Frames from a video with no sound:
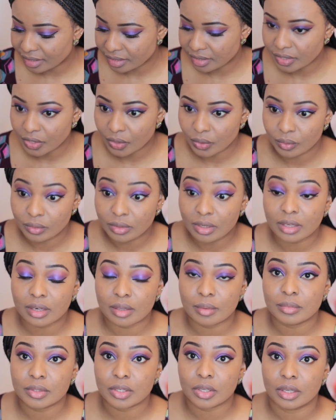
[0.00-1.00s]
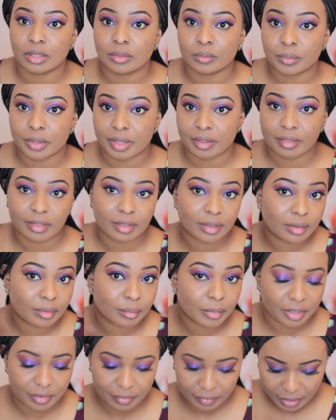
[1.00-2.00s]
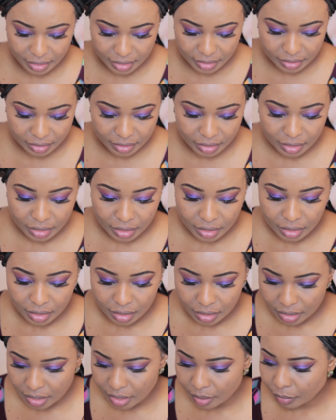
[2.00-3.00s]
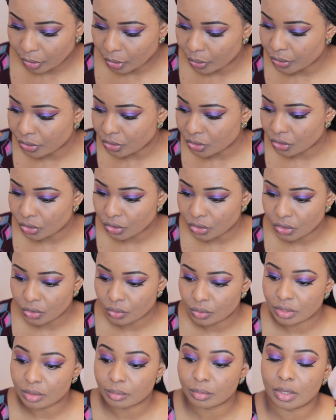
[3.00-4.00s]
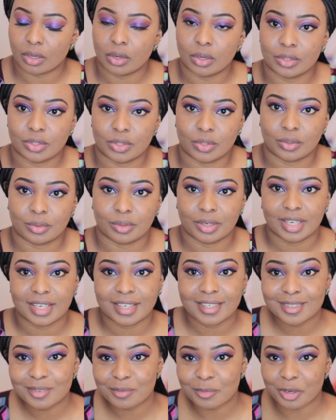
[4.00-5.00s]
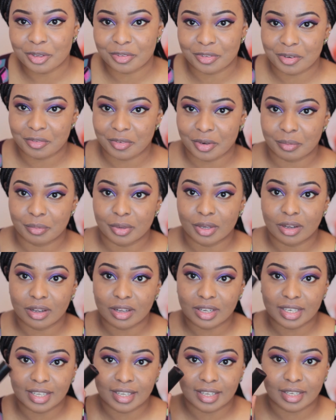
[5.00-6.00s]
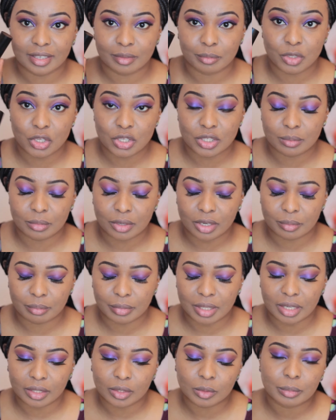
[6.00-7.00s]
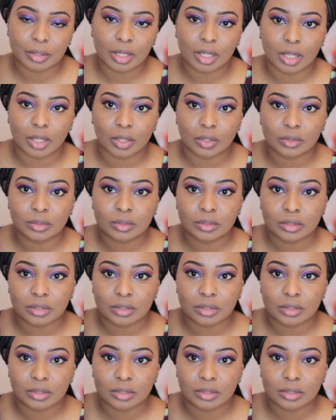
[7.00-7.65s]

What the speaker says: So now that I'm done with my face, I'm going to do some contouring, my favourite part, and I'm using my black Opal